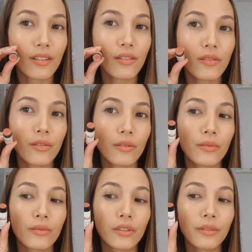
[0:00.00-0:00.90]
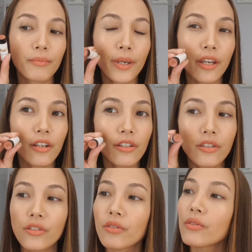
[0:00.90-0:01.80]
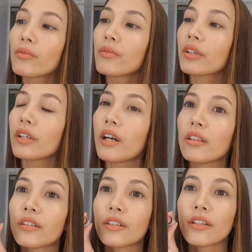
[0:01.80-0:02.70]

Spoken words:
So compared to the color